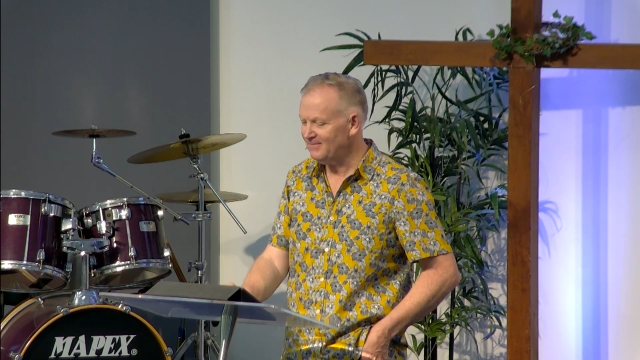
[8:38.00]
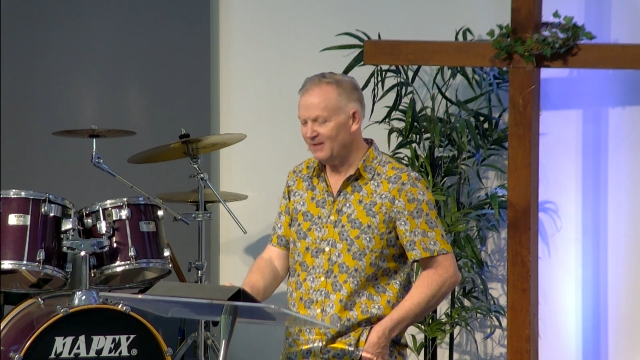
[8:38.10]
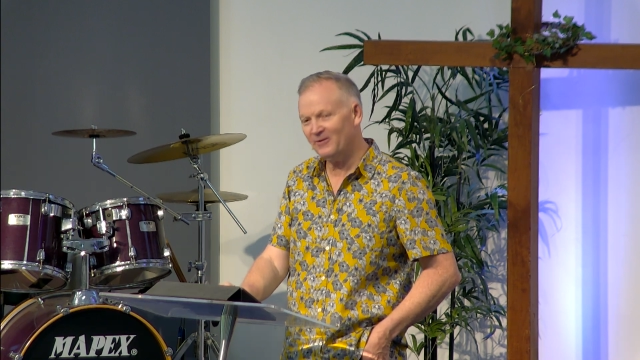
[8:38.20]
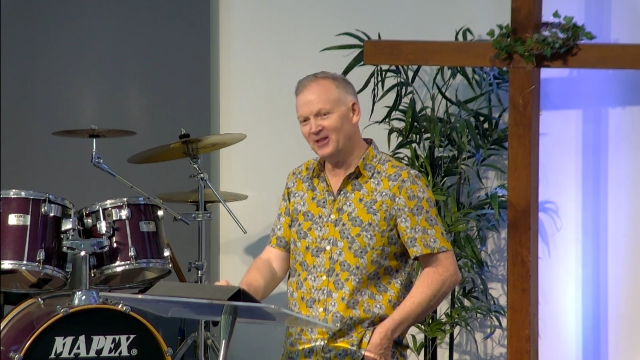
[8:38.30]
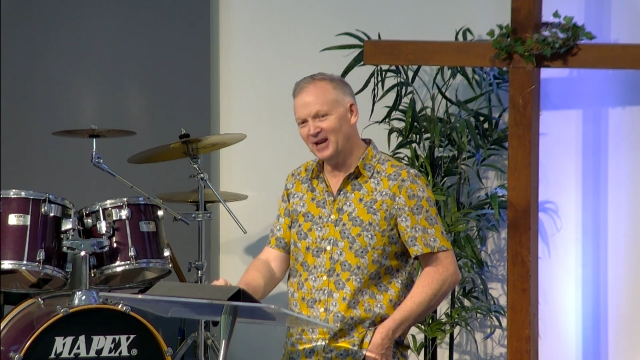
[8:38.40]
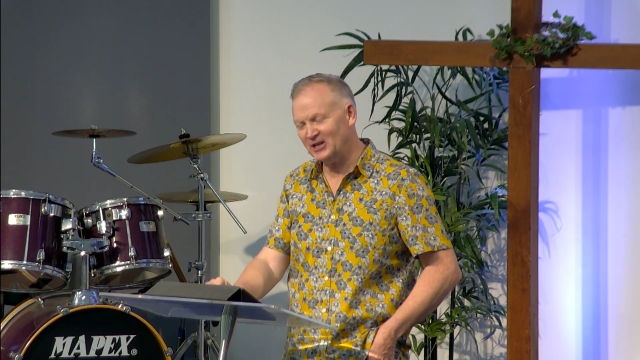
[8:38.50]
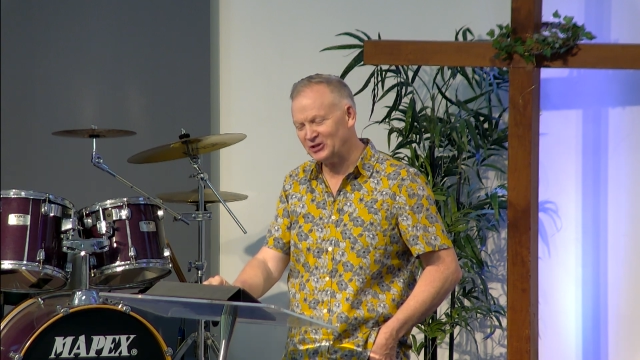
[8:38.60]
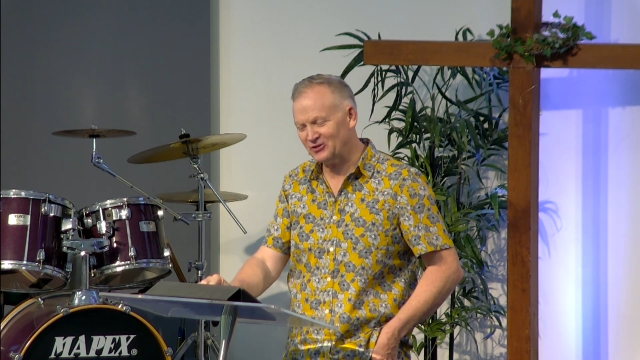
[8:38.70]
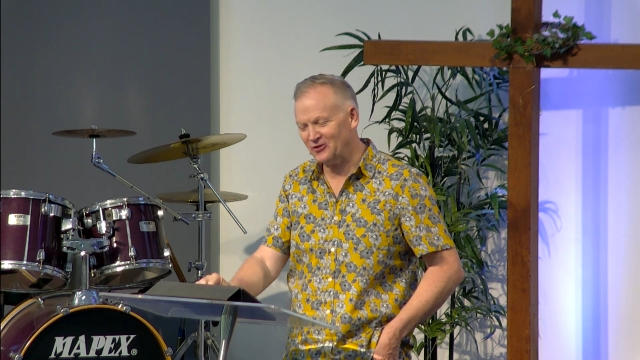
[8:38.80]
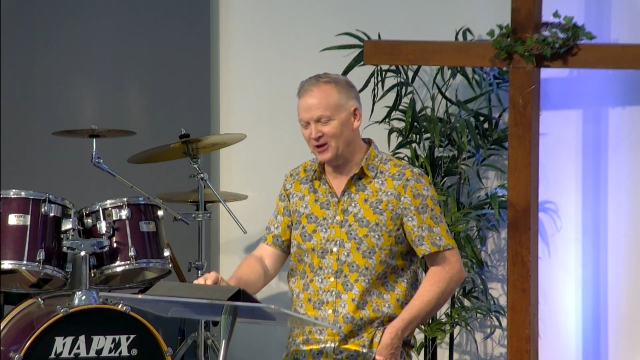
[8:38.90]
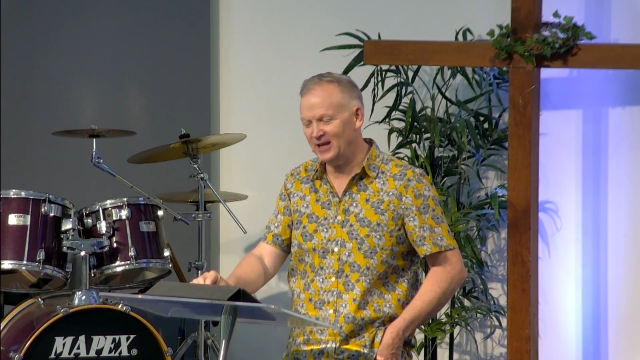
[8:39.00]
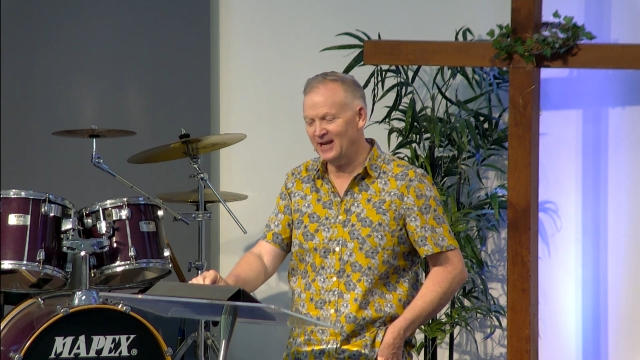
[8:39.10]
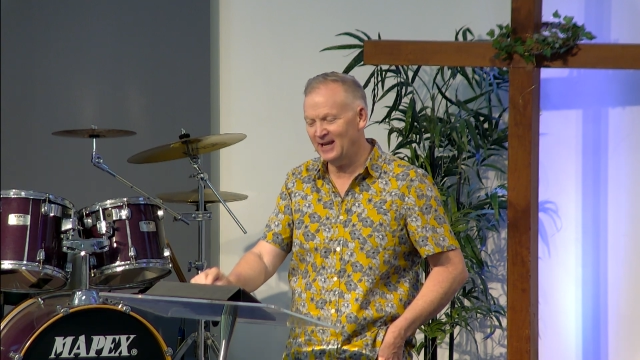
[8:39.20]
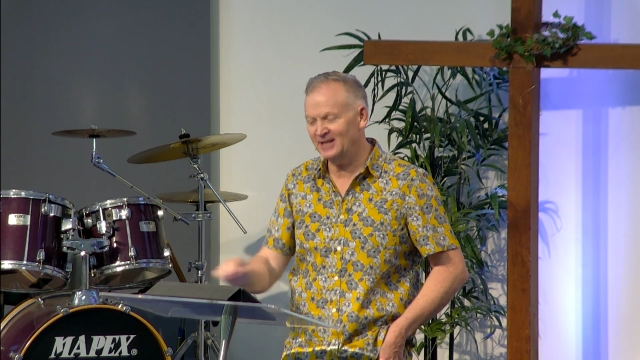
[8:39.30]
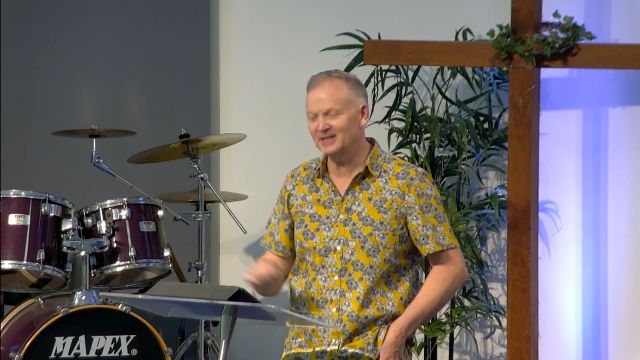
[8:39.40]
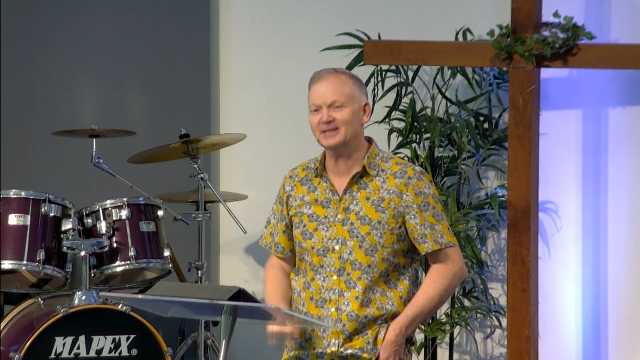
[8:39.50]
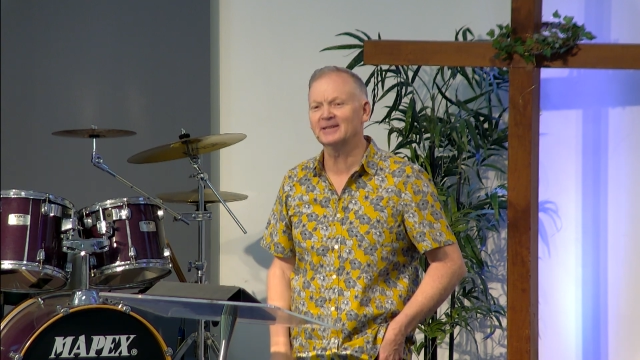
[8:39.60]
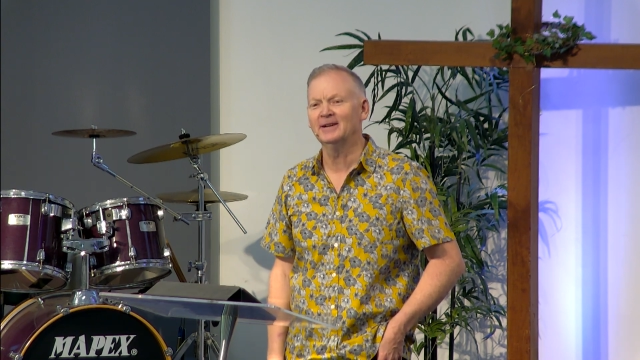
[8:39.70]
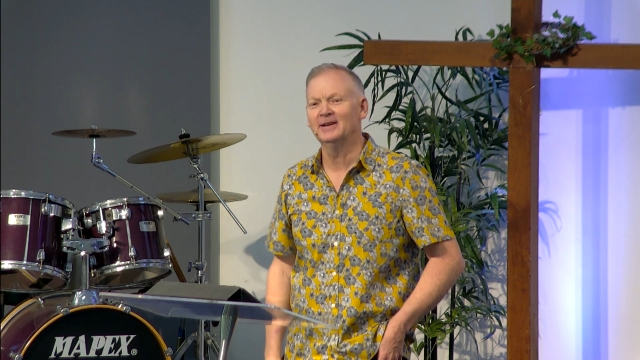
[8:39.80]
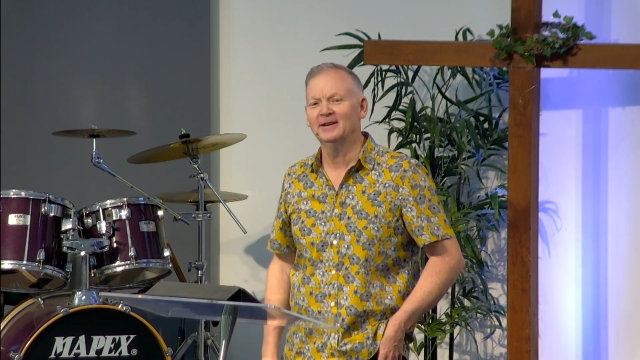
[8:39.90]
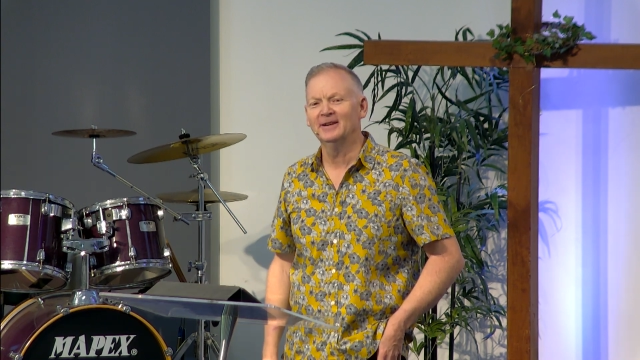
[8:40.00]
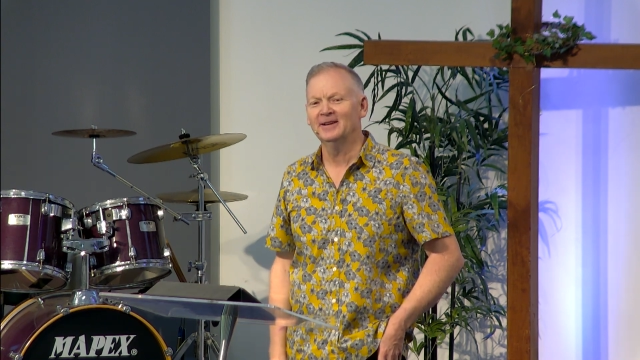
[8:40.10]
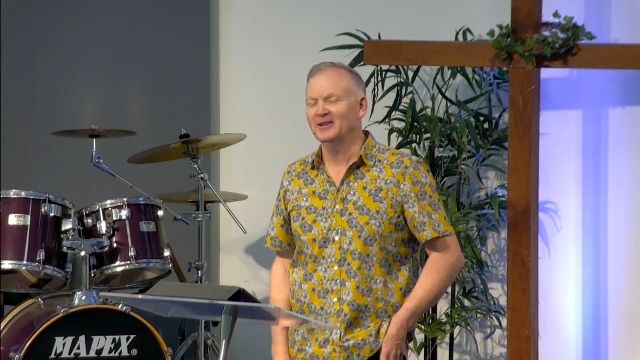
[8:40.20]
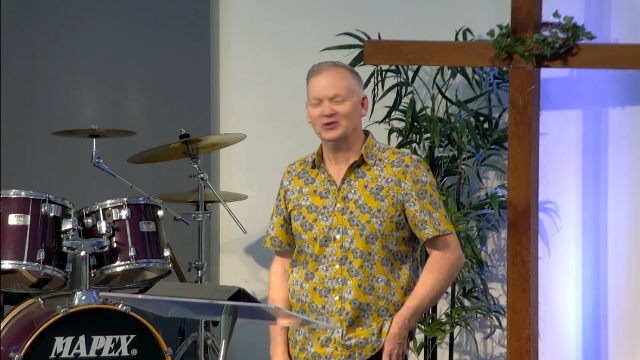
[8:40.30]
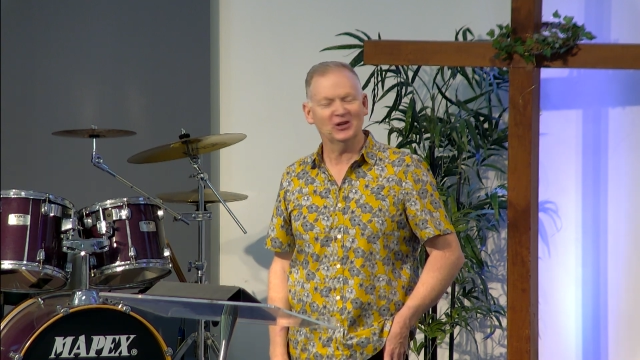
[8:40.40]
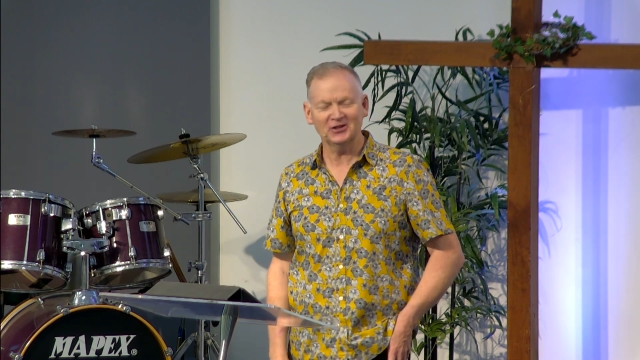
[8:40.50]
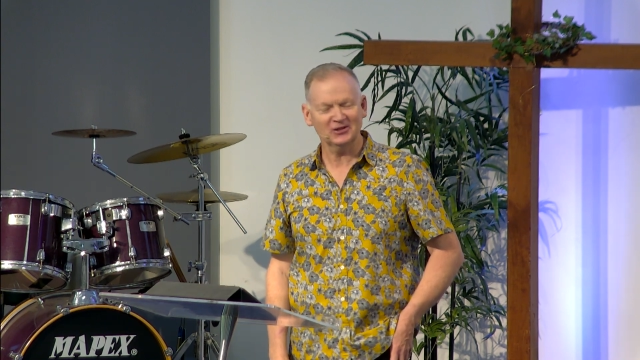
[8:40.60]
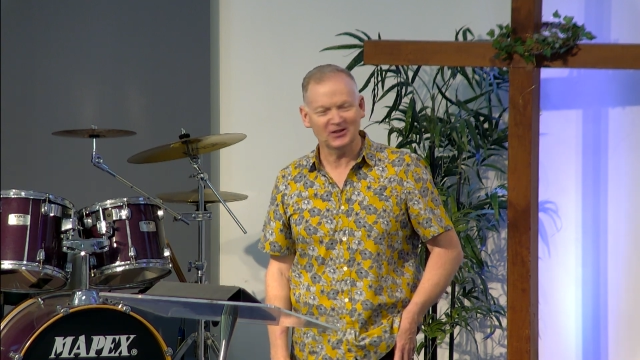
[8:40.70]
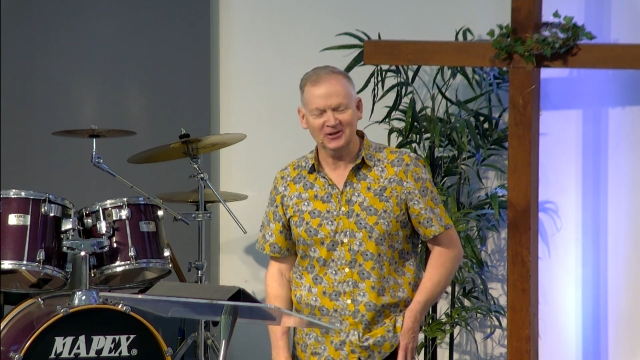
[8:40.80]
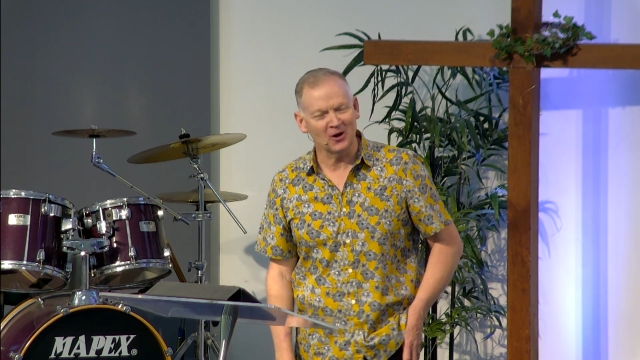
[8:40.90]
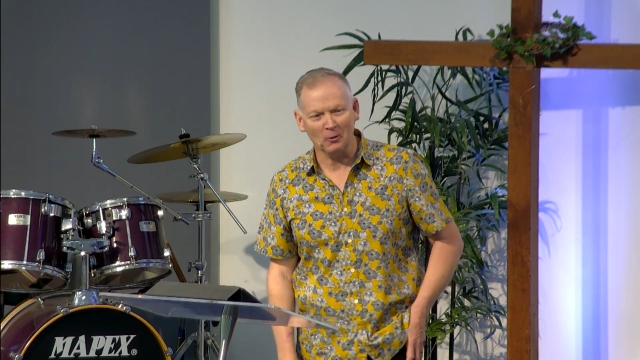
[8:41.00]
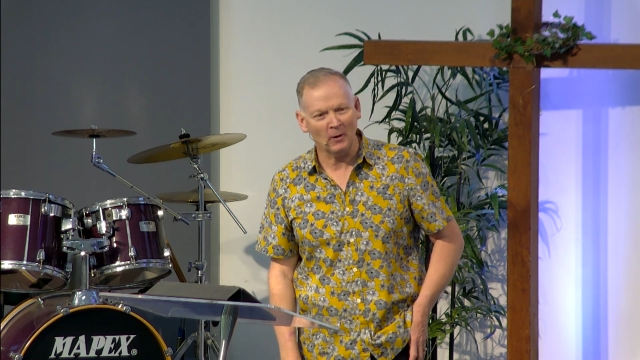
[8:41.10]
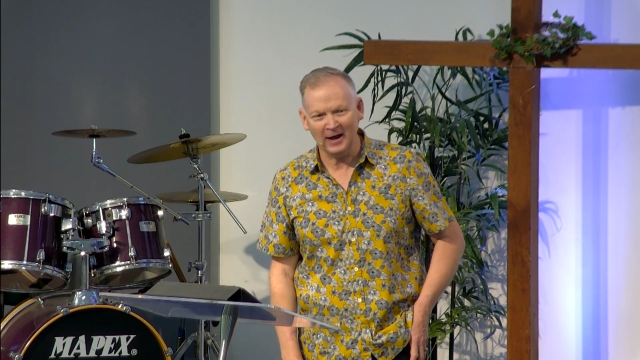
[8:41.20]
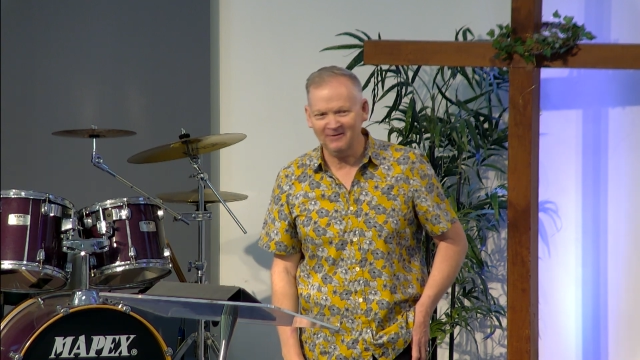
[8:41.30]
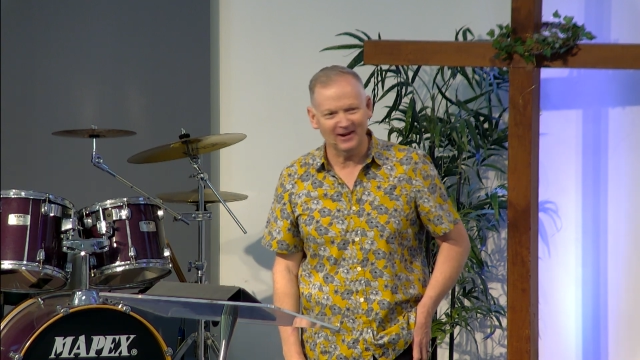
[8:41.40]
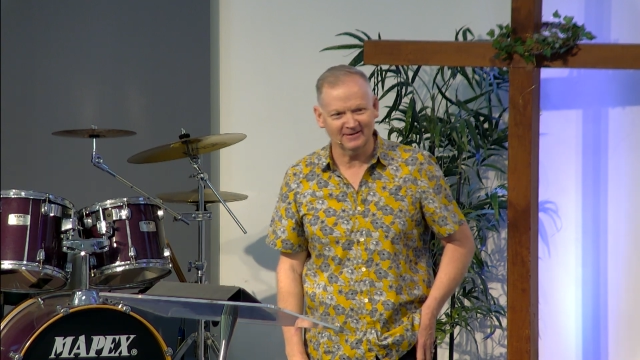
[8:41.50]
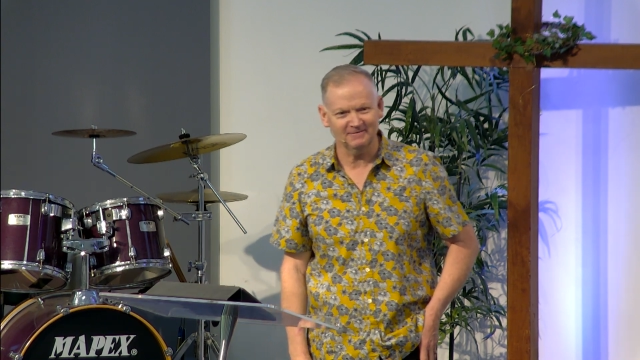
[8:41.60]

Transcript: For the next 3 years, Jesus did not waver.